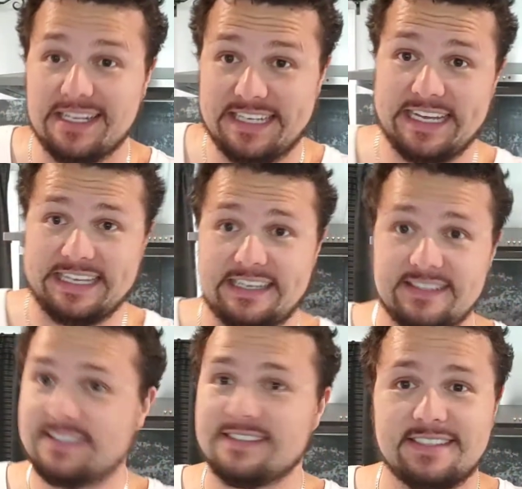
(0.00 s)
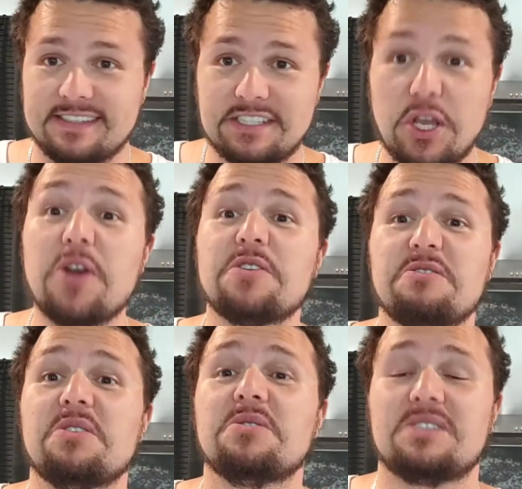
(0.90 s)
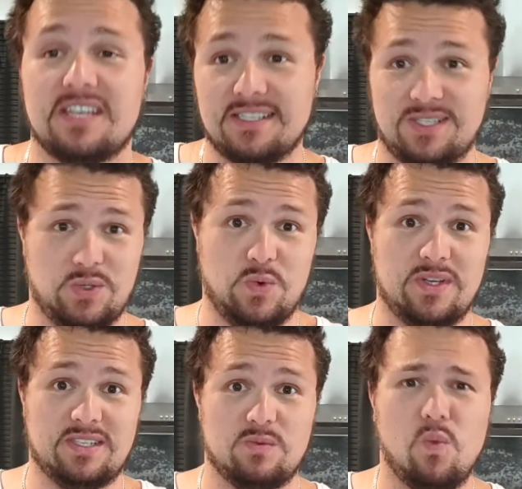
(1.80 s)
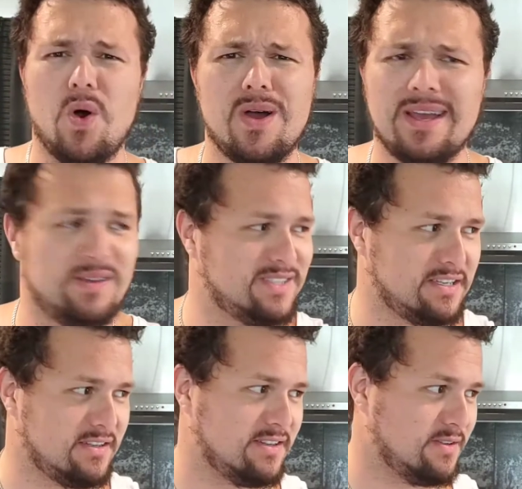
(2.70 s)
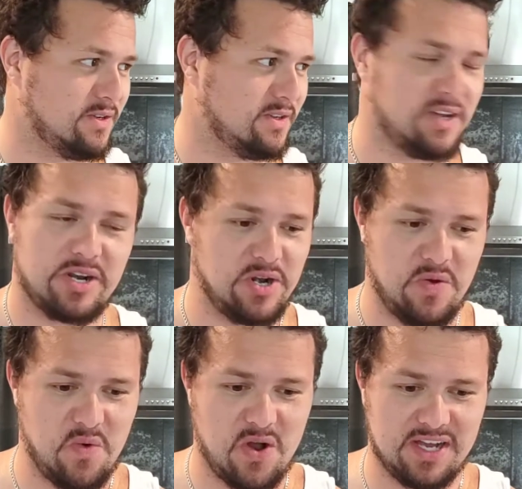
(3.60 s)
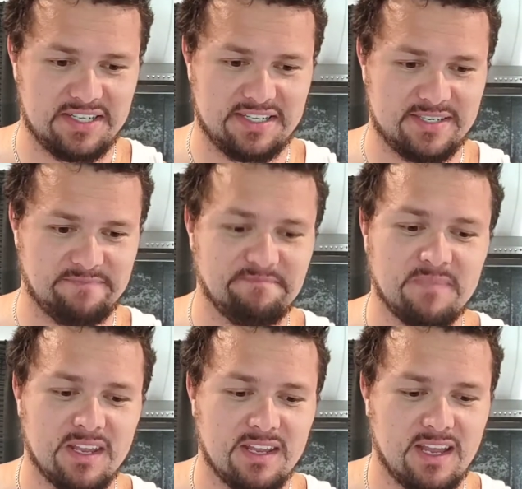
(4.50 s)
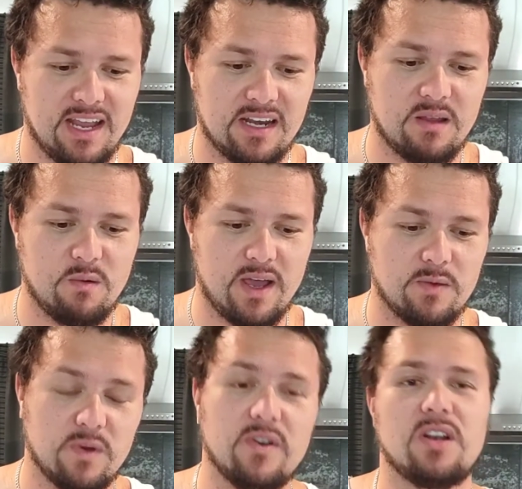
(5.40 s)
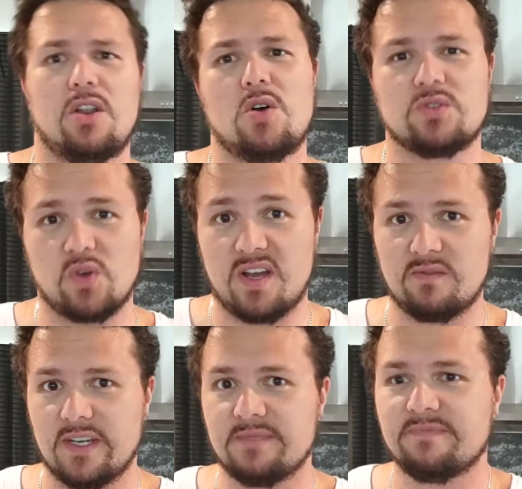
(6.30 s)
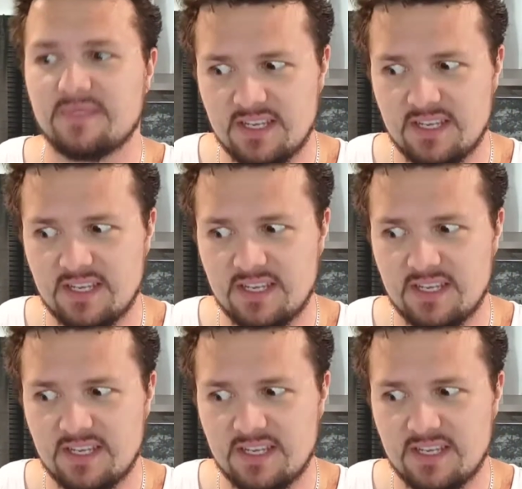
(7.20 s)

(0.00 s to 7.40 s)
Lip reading: I tell you, don't use kids' toys. Why? Oh, I don't know why I did it. Anyway, we've got a long driveway.